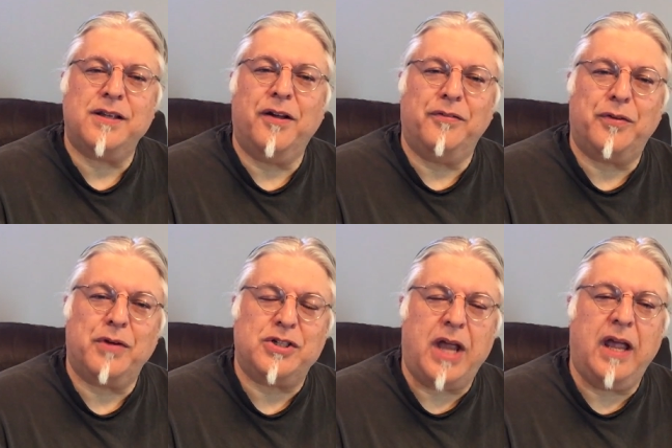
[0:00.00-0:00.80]
of the
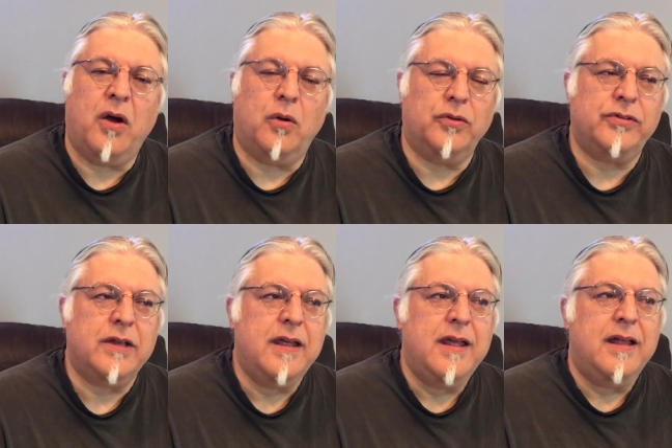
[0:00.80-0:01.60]
rich a-holes,
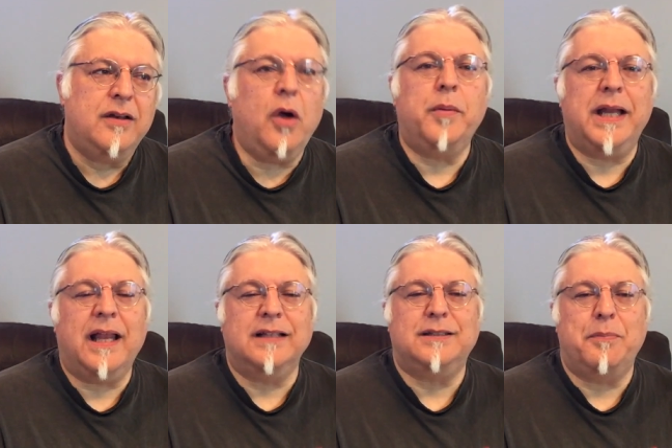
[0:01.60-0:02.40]
nobody
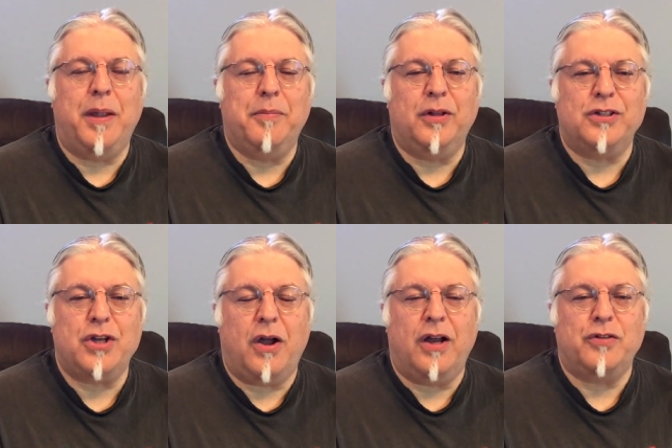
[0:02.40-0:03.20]
likes the people in
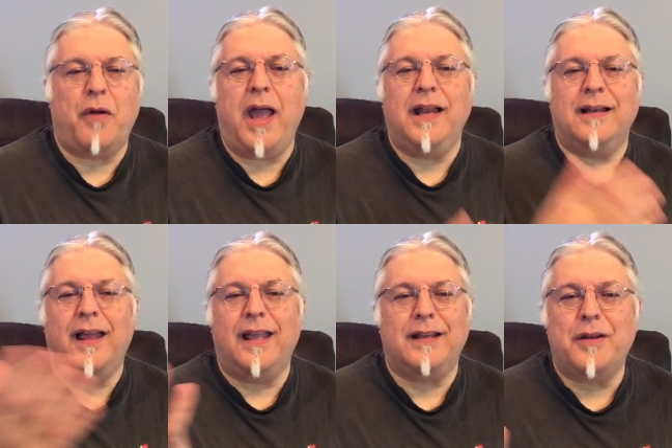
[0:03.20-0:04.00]
charge, right?
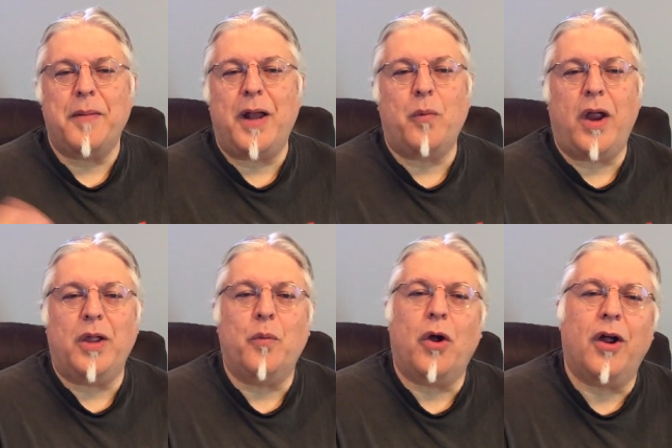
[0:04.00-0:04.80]
Like, no matter where
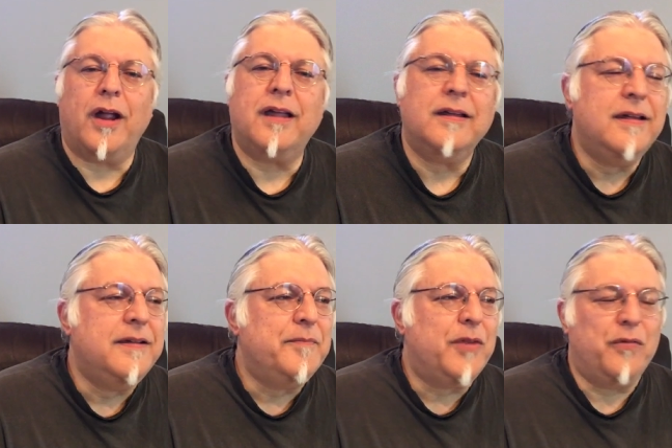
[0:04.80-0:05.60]
you work,
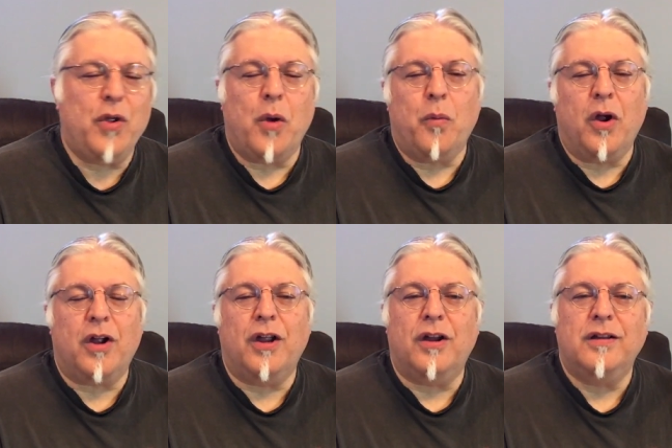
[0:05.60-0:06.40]
if you're a
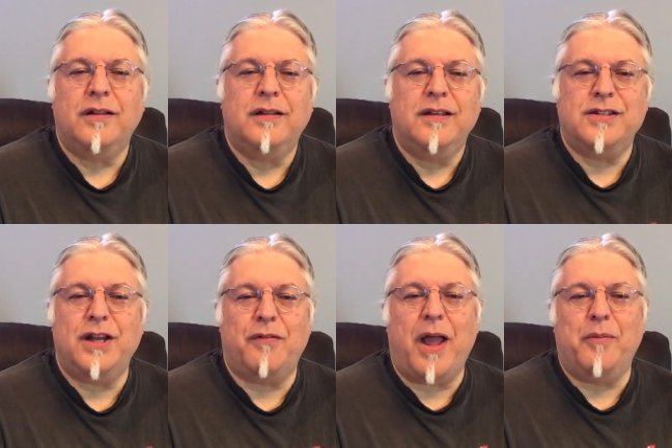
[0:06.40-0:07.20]
worker, you
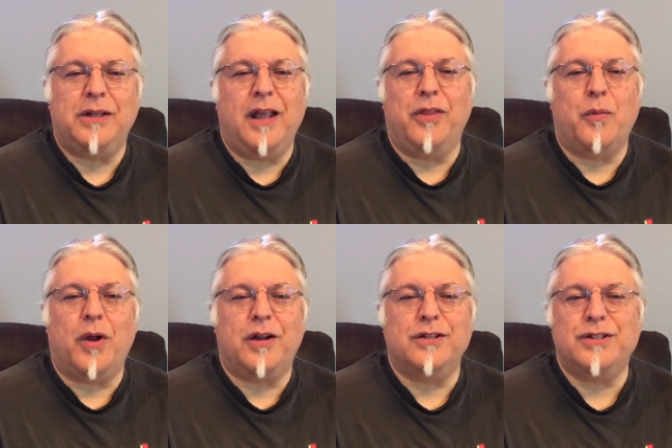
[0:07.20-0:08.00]
sit around with the other
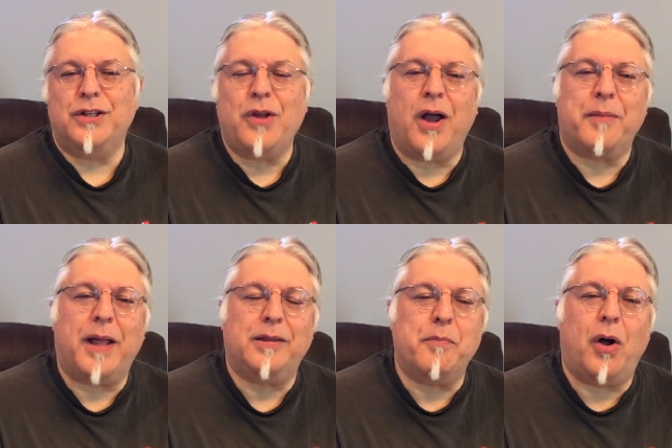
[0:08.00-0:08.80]
workers and you talk
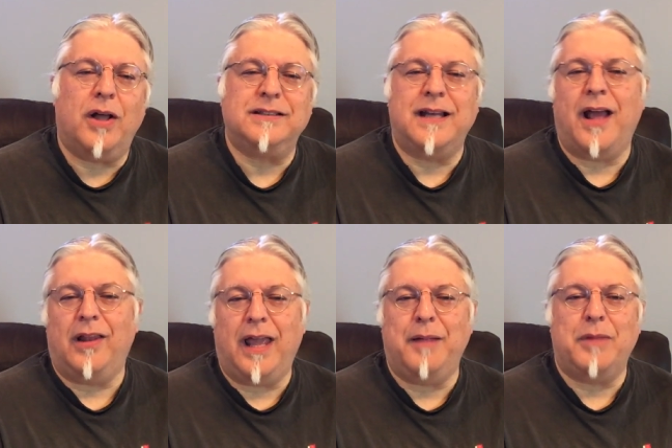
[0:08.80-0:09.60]
about the boss and how
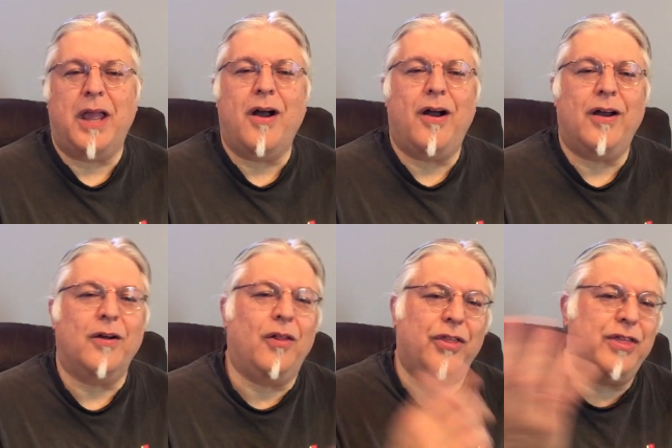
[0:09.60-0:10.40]
lame they are and
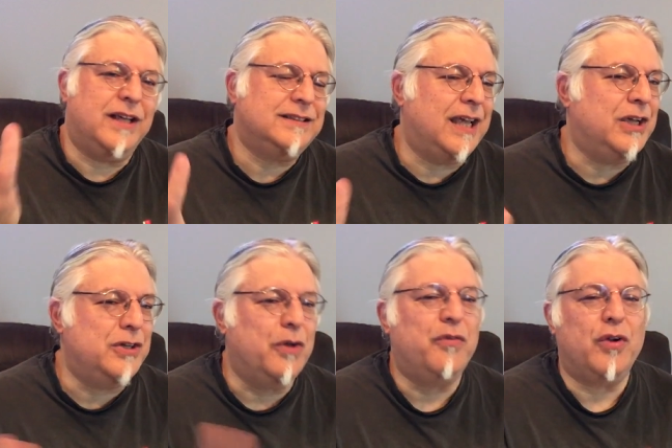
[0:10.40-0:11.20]
all the things they could
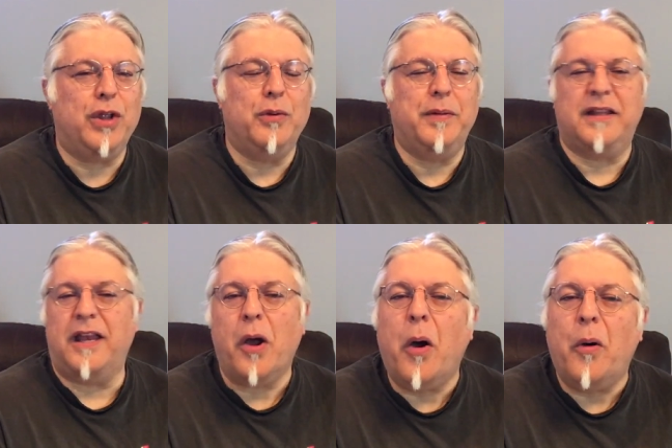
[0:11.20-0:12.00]
do for you, but they
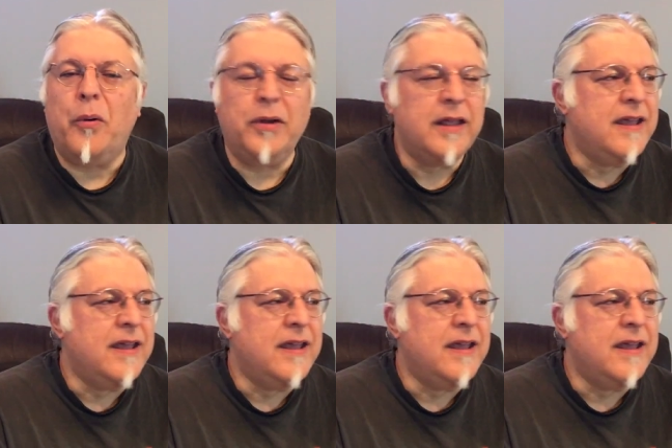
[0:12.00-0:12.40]
don't.